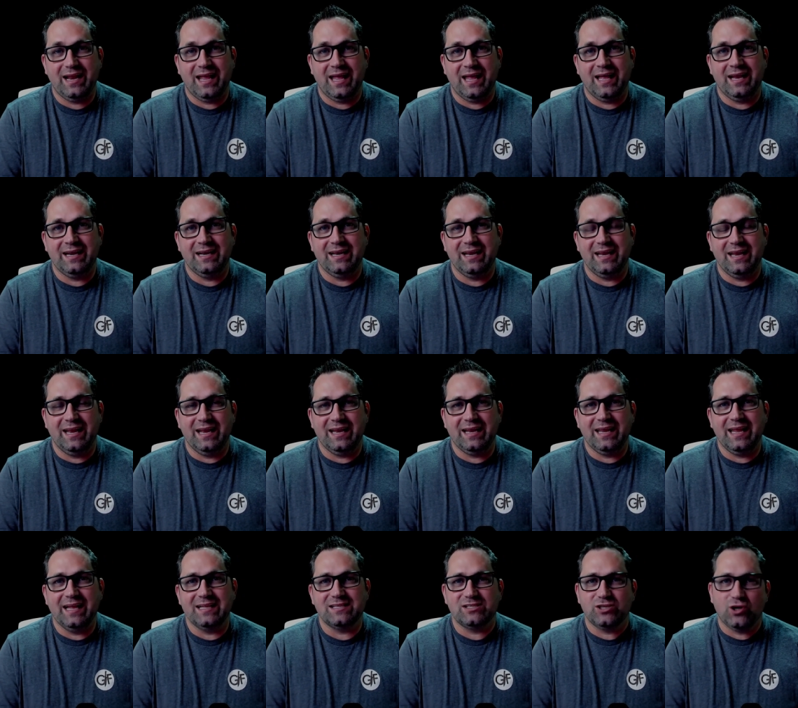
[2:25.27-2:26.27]
And it
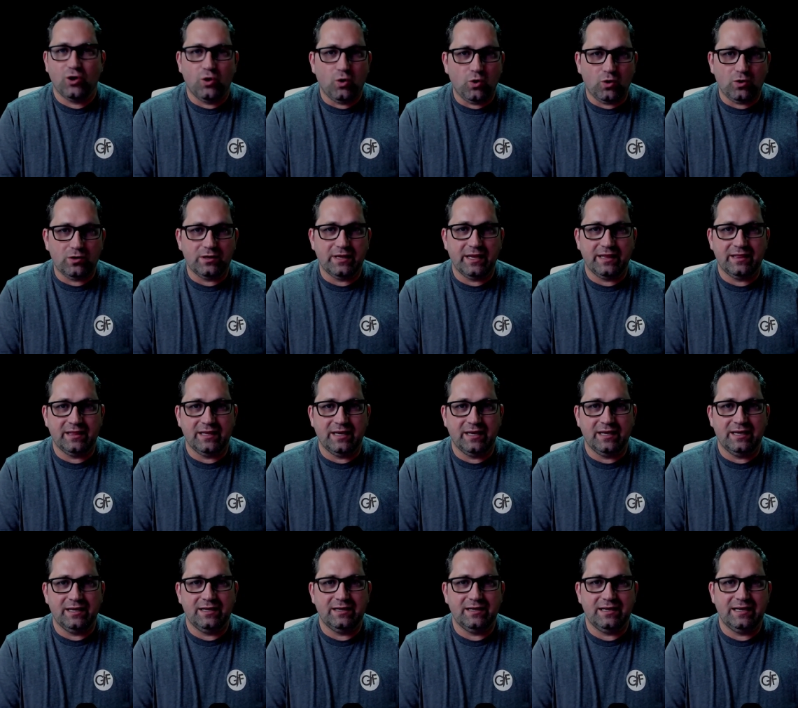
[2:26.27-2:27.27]
gets cold in
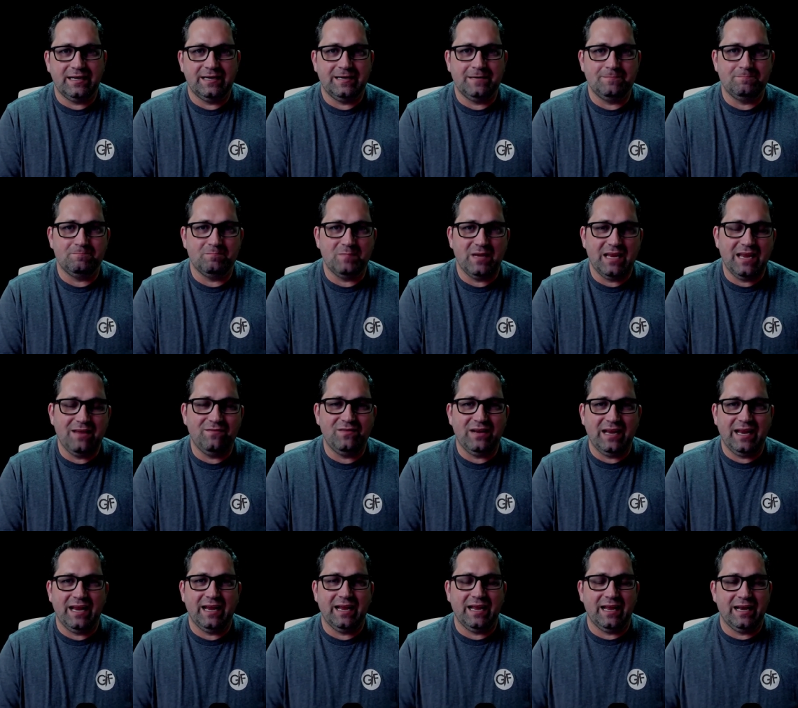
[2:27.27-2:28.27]
the
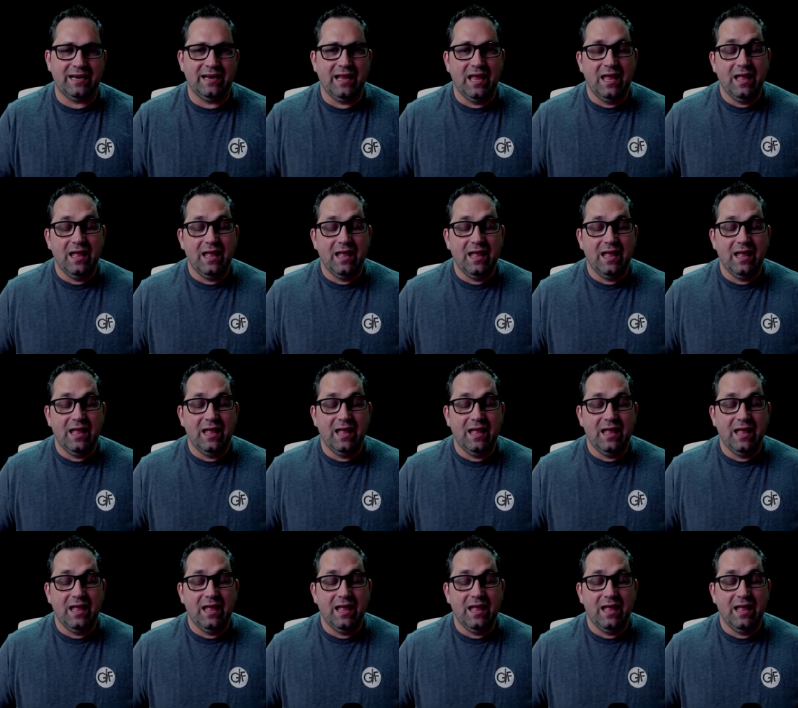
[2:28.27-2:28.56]
evening. And